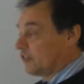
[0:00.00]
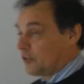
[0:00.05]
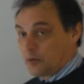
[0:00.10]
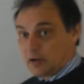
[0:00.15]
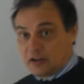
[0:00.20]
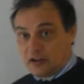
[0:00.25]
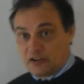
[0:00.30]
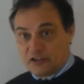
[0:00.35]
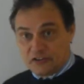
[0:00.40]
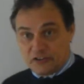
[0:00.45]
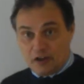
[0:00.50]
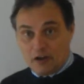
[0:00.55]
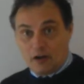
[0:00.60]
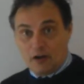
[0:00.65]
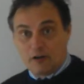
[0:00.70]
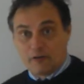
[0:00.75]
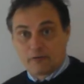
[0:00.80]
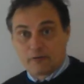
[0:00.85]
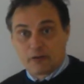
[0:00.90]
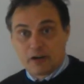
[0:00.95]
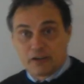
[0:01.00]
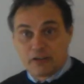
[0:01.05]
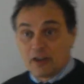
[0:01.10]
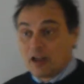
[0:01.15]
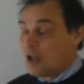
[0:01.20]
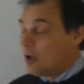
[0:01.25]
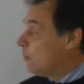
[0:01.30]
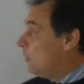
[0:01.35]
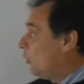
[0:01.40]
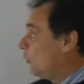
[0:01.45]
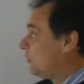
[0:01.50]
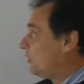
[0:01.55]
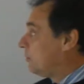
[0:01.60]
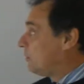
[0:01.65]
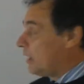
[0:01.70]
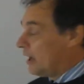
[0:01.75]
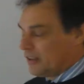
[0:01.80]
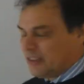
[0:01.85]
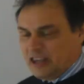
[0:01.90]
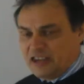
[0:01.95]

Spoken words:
So we're going to start off with multiplying.